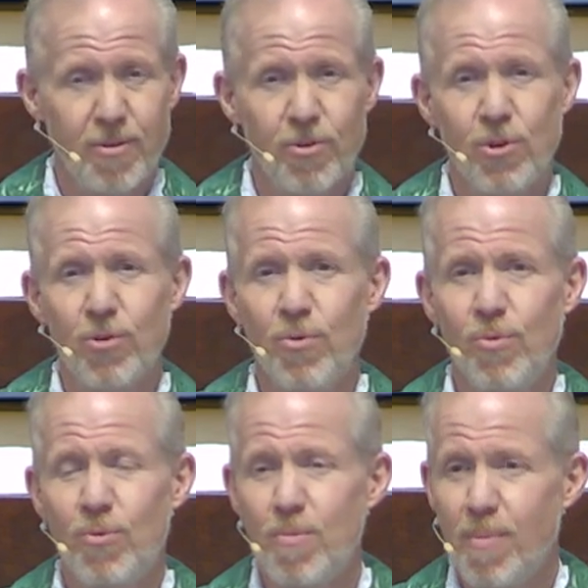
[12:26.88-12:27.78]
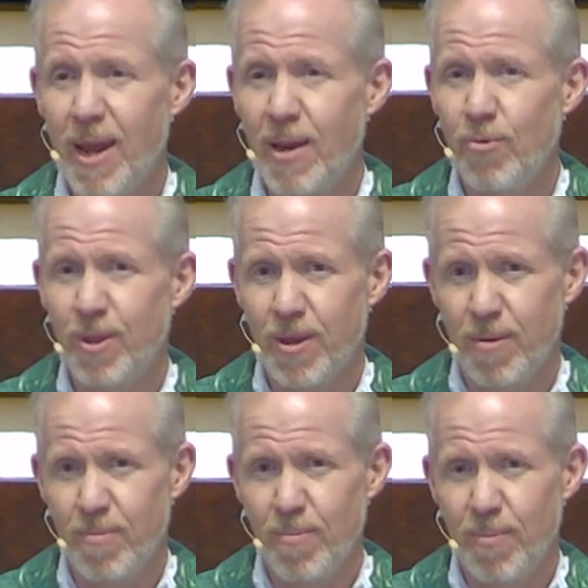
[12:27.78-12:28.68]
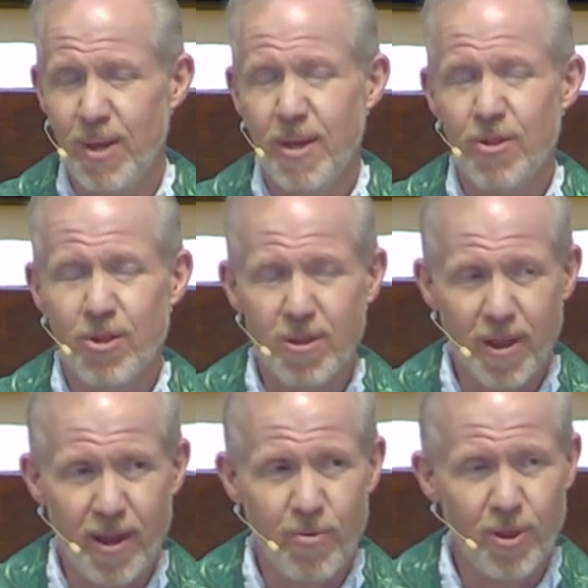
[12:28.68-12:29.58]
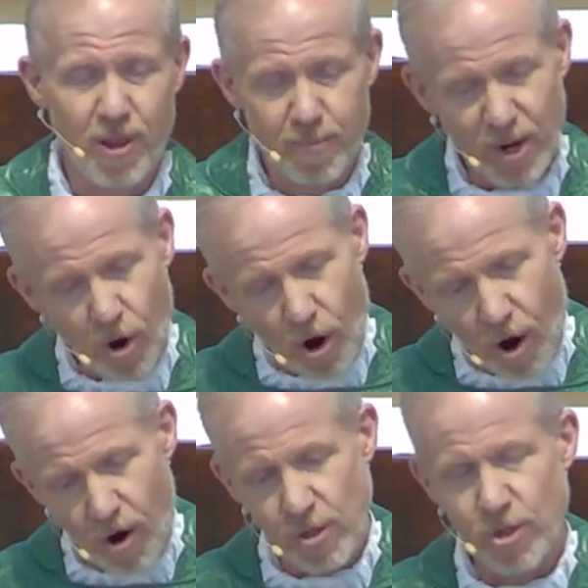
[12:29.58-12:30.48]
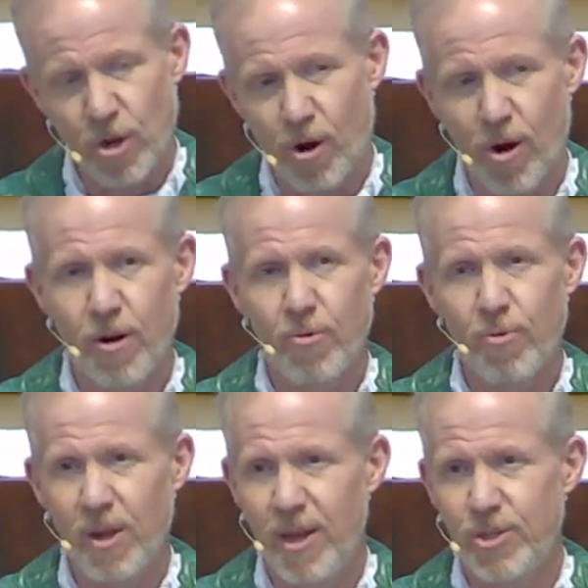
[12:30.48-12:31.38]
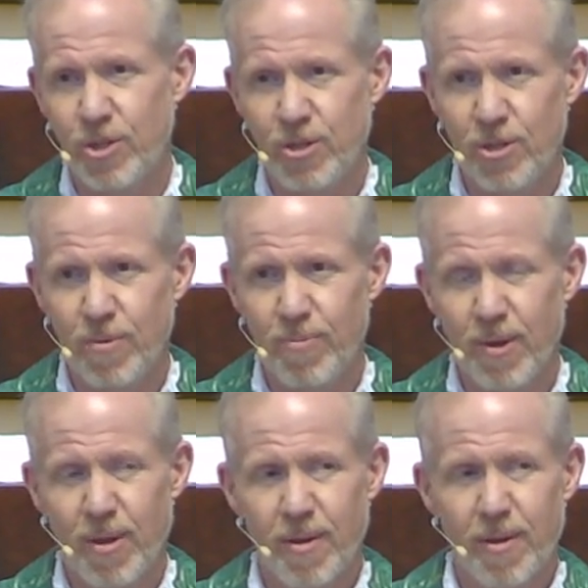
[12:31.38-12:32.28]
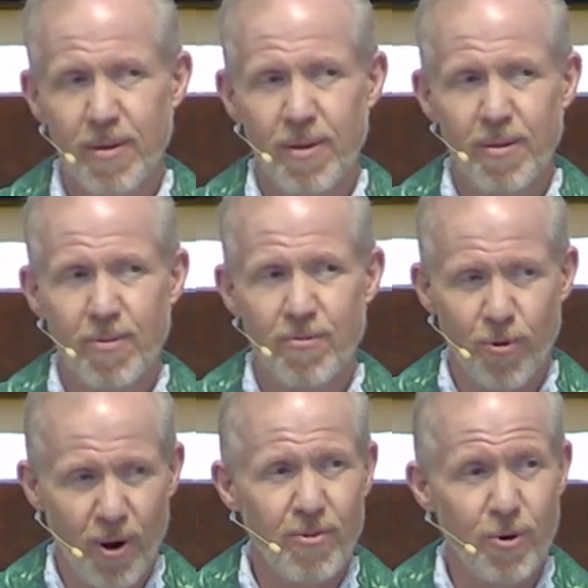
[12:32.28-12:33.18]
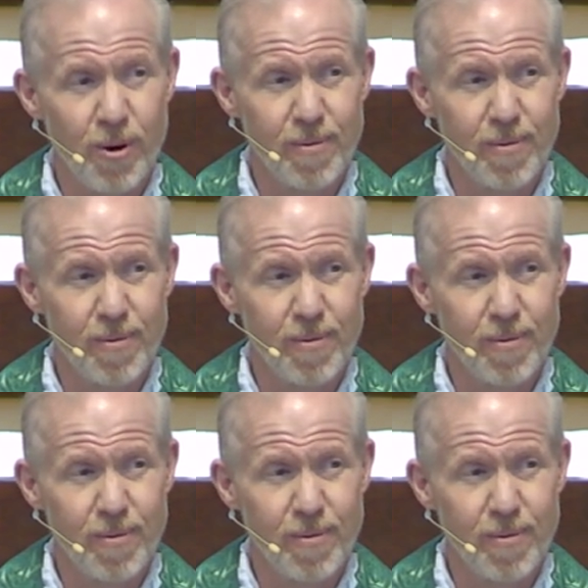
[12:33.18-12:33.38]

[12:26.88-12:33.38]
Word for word: to remain with Him, stay with Him in a heart to heart relationship forever.